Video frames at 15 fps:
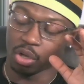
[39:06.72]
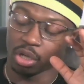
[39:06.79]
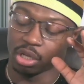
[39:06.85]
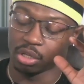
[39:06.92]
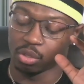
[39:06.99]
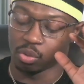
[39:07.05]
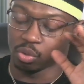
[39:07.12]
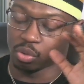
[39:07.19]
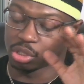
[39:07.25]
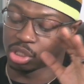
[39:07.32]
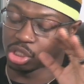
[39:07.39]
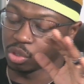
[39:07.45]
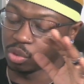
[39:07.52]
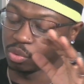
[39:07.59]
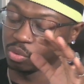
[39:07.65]
either or.
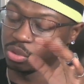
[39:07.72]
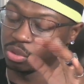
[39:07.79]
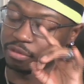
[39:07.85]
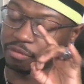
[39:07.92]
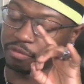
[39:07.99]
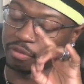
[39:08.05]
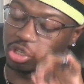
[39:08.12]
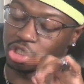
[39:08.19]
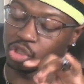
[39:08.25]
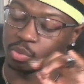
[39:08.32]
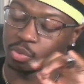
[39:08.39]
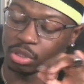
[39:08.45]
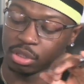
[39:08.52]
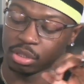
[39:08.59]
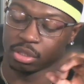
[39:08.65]
So the first
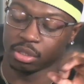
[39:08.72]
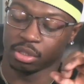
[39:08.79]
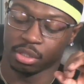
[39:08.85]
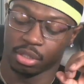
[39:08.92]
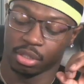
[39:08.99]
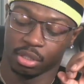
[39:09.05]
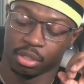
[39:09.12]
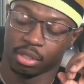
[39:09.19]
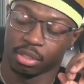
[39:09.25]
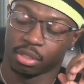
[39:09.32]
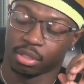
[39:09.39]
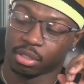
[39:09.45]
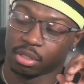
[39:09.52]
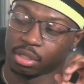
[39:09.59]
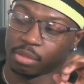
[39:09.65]
one,
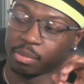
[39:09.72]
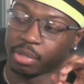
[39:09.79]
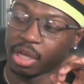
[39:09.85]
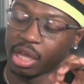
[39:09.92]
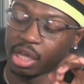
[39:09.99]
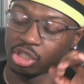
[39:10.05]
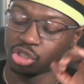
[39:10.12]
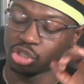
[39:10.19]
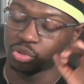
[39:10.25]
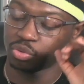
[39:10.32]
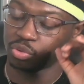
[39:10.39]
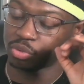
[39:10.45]
I'm gonna ask you,